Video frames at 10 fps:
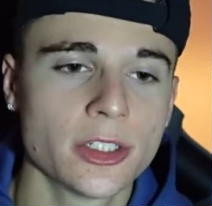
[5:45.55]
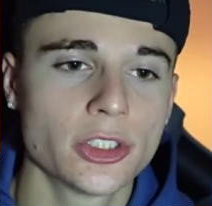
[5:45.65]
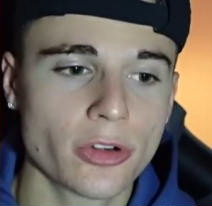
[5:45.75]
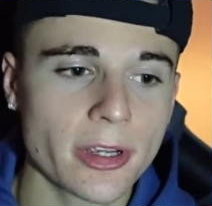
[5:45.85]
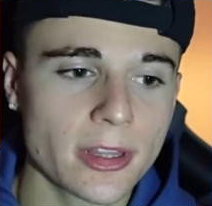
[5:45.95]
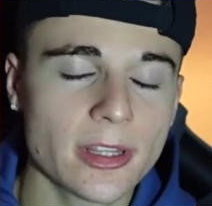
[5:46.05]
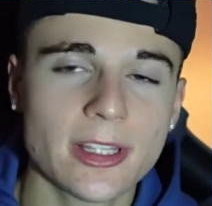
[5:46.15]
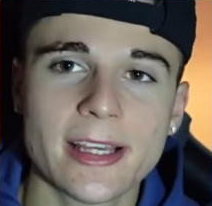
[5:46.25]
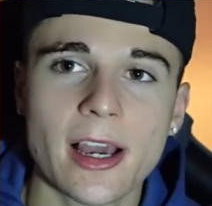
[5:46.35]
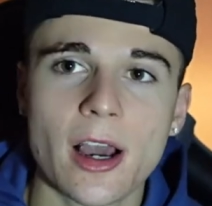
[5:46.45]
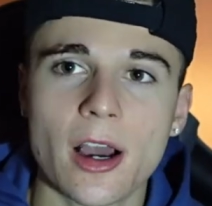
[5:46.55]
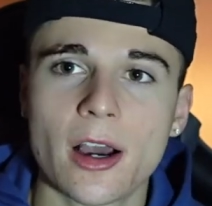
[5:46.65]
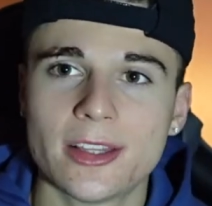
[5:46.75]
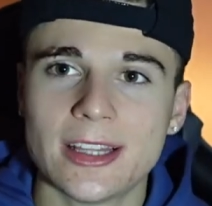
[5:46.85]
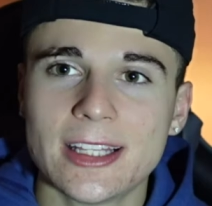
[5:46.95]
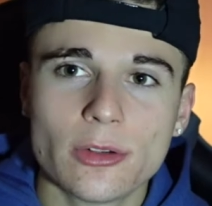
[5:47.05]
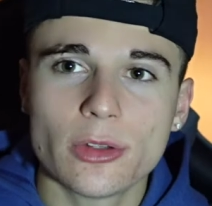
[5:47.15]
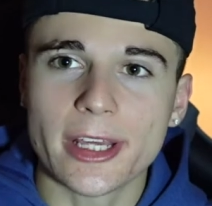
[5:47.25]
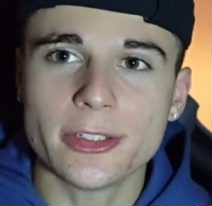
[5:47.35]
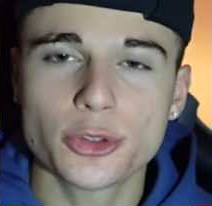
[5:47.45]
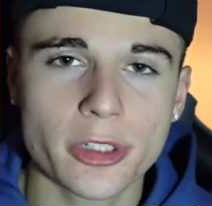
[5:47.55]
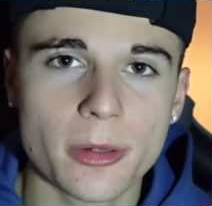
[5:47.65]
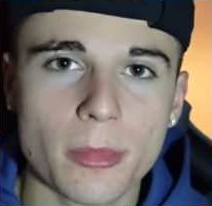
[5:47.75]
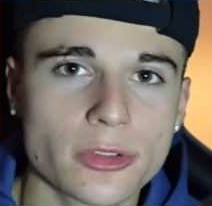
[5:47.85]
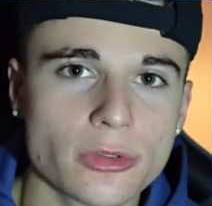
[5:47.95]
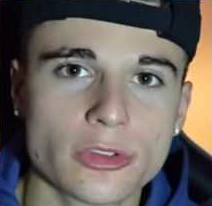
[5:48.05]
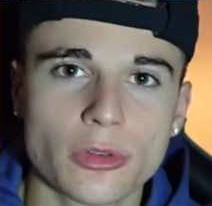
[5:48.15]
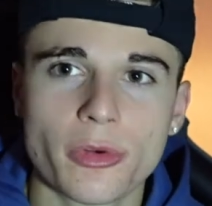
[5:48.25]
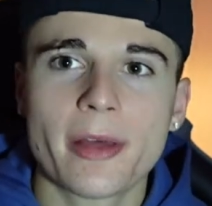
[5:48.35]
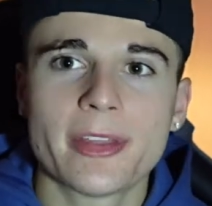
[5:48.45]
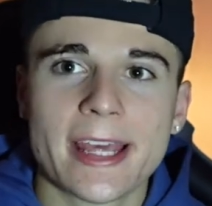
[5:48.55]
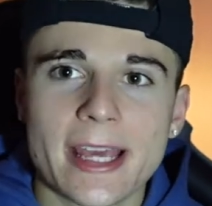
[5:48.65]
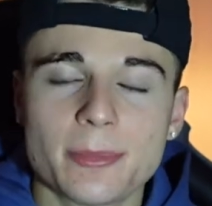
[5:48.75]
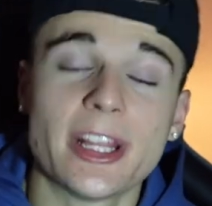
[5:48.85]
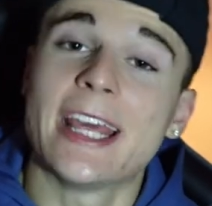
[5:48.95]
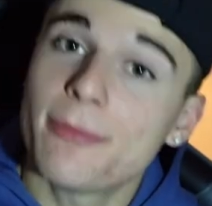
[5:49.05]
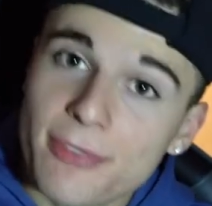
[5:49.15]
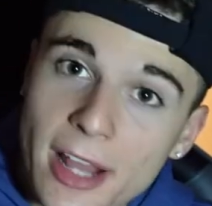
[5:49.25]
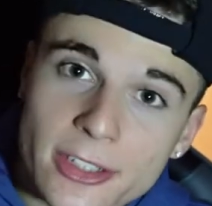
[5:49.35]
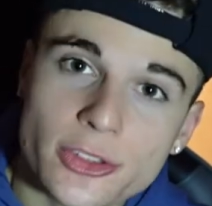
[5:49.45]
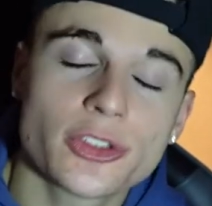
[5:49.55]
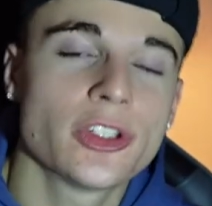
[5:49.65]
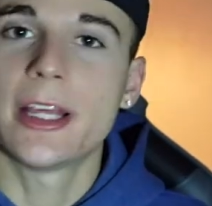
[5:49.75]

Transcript: strengthen the uh, little intricate muscles around the hip, the hip flexors.